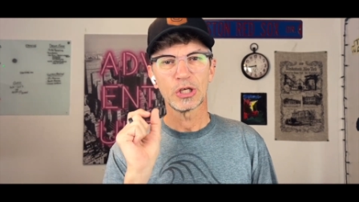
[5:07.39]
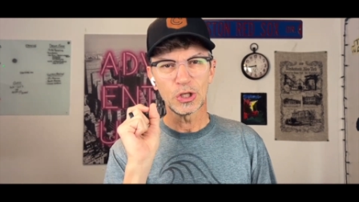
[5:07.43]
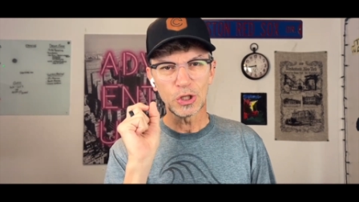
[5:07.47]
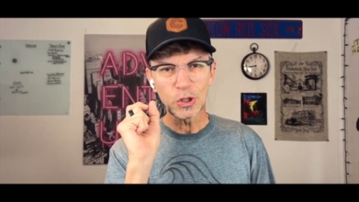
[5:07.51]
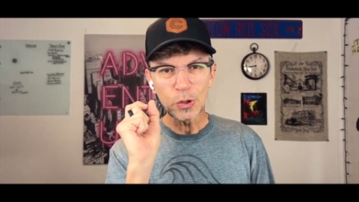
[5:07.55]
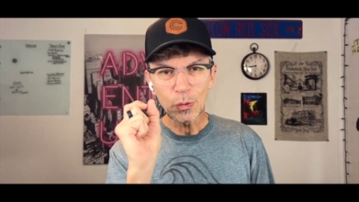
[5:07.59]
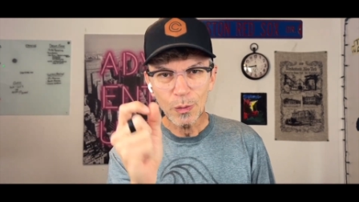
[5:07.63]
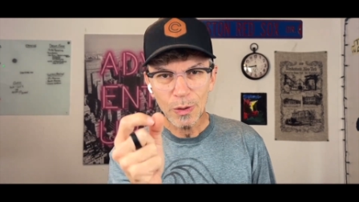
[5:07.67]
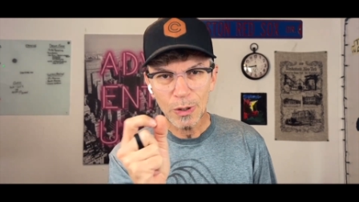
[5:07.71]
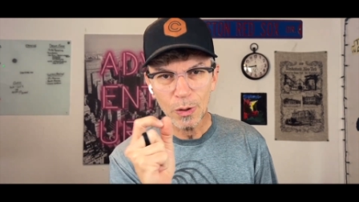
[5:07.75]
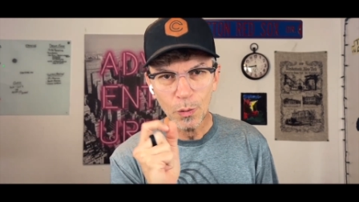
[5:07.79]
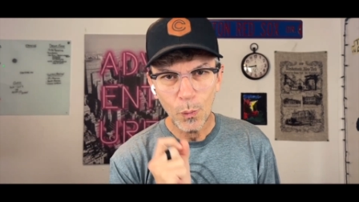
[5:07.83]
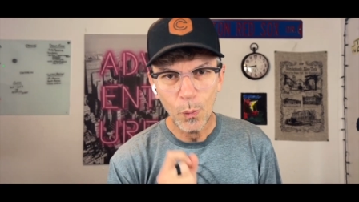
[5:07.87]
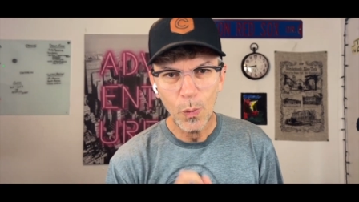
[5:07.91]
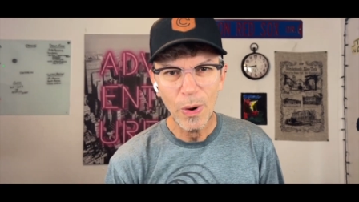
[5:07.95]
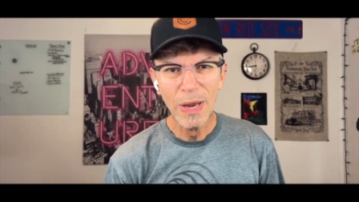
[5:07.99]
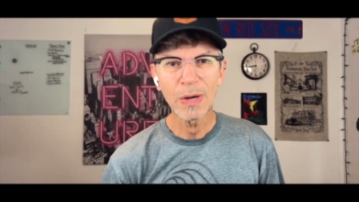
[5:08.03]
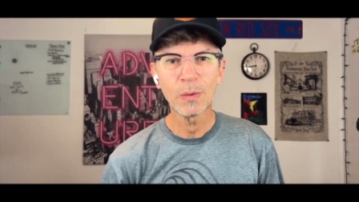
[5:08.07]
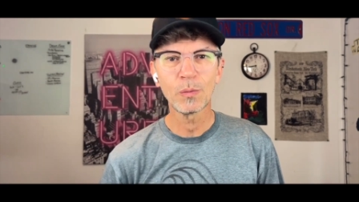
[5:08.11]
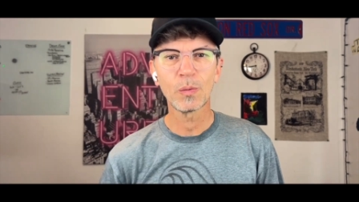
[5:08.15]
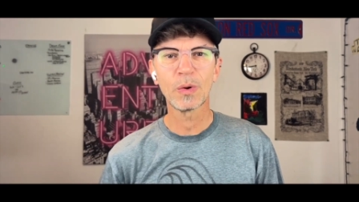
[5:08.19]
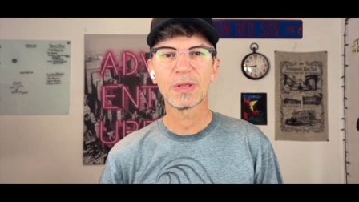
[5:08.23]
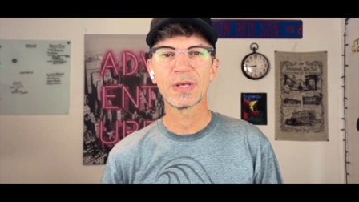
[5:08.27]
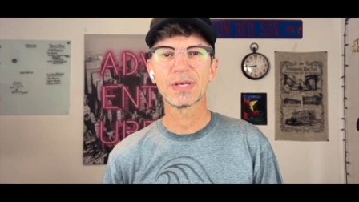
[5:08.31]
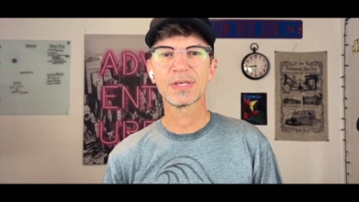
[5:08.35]
You will
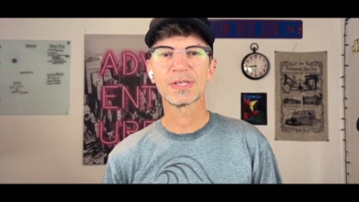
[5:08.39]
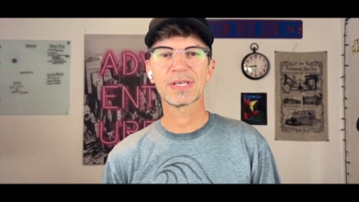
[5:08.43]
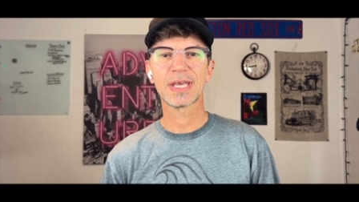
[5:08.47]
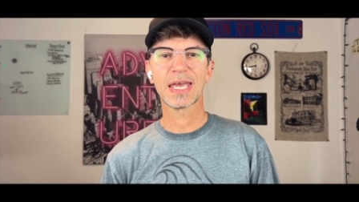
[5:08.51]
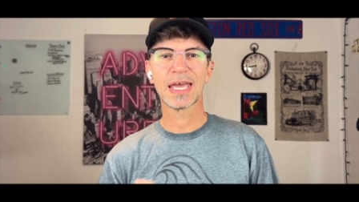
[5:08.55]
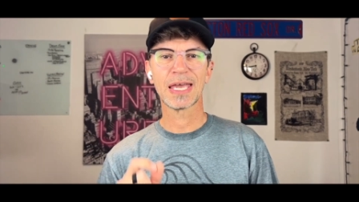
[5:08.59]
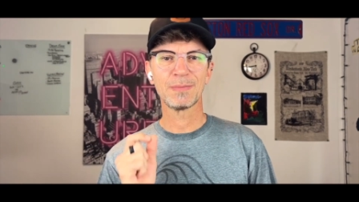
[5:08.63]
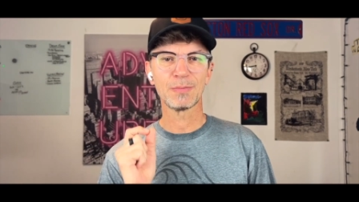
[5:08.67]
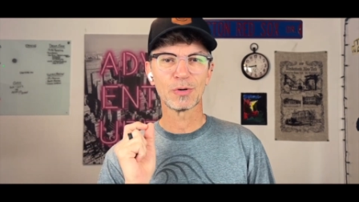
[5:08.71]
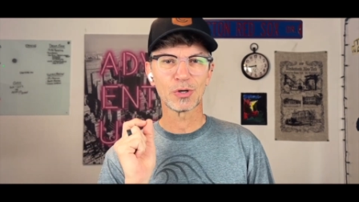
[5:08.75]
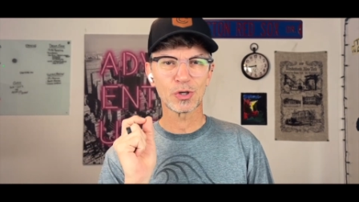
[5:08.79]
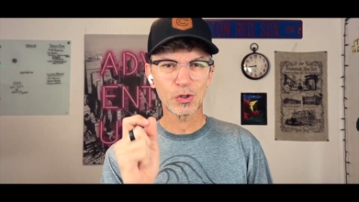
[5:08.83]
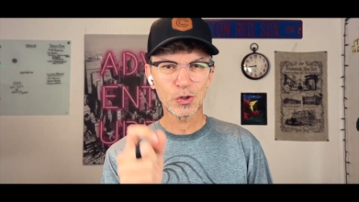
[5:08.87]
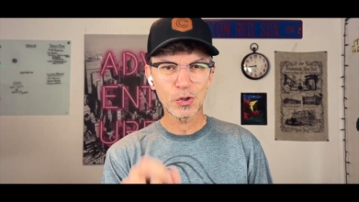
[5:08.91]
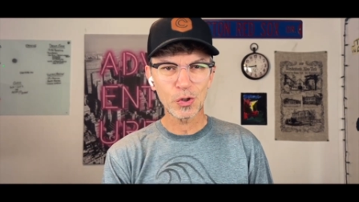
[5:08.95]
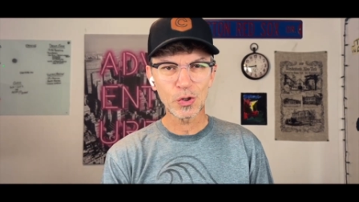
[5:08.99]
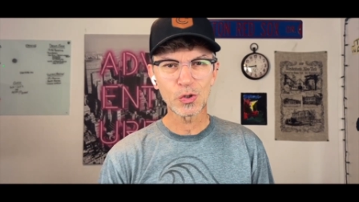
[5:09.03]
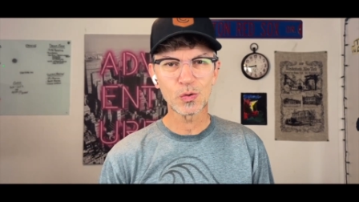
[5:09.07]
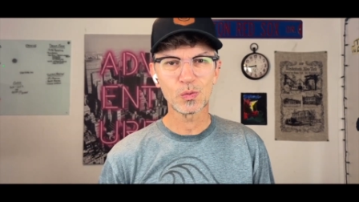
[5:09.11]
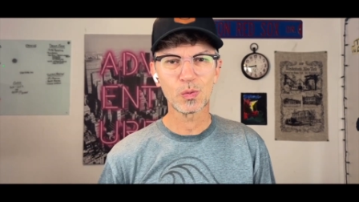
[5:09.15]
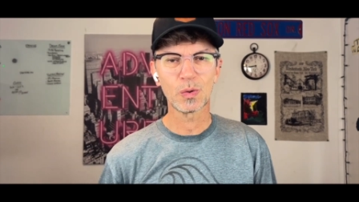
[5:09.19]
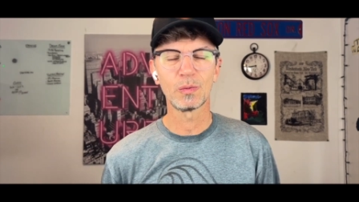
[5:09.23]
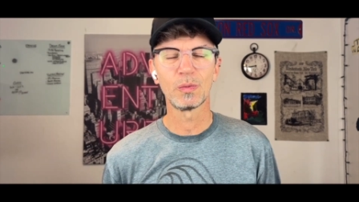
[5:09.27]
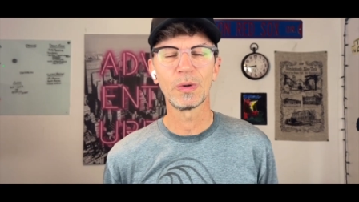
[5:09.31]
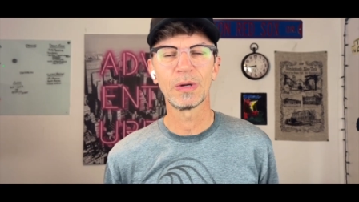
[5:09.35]
win with this game. Your
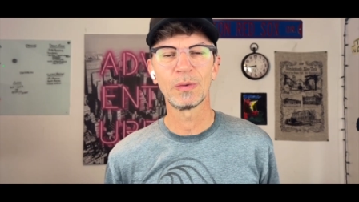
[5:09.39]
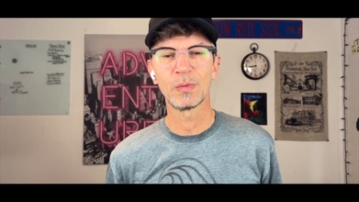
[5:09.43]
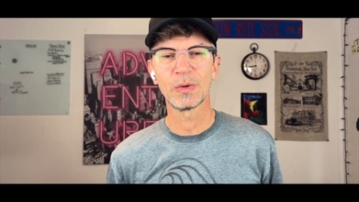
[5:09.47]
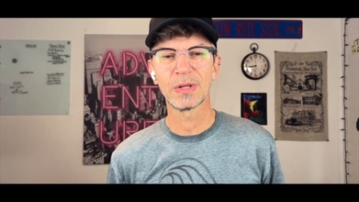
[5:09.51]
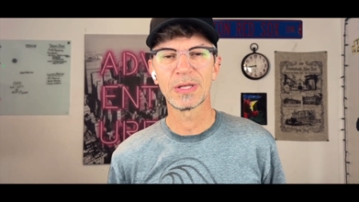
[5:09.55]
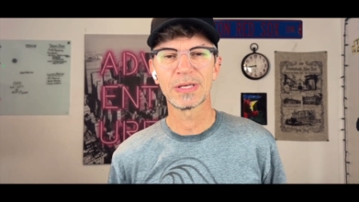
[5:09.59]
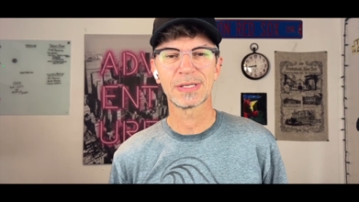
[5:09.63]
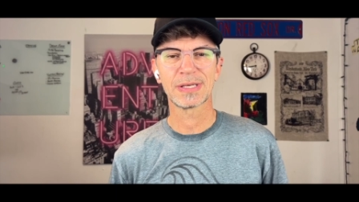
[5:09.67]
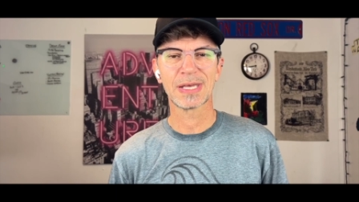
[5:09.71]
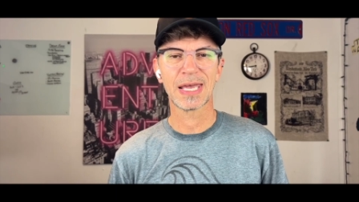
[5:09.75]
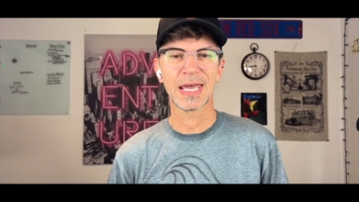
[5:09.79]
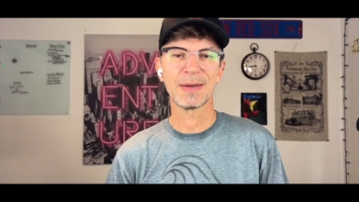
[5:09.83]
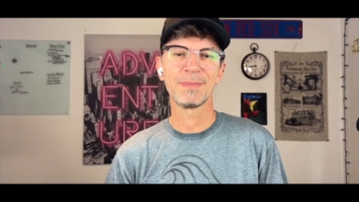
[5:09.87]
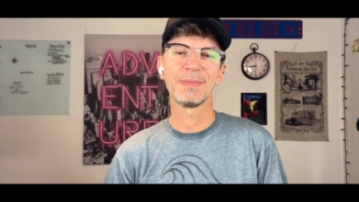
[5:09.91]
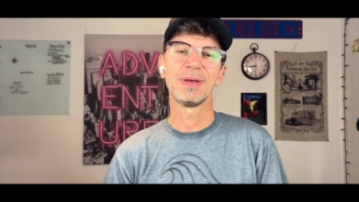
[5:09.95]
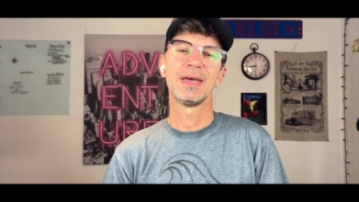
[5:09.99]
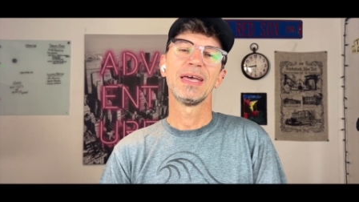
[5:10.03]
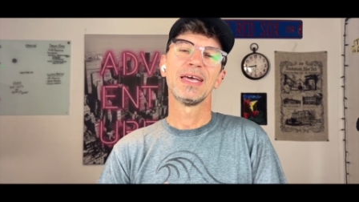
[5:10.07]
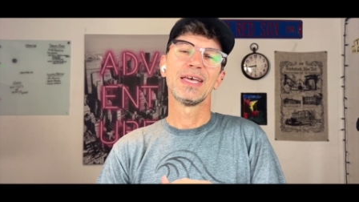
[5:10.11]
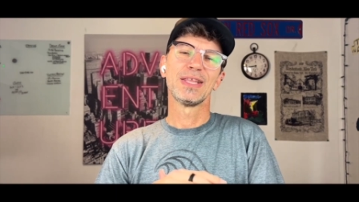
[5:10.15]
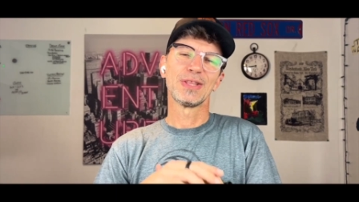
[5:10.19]
students will win with this game.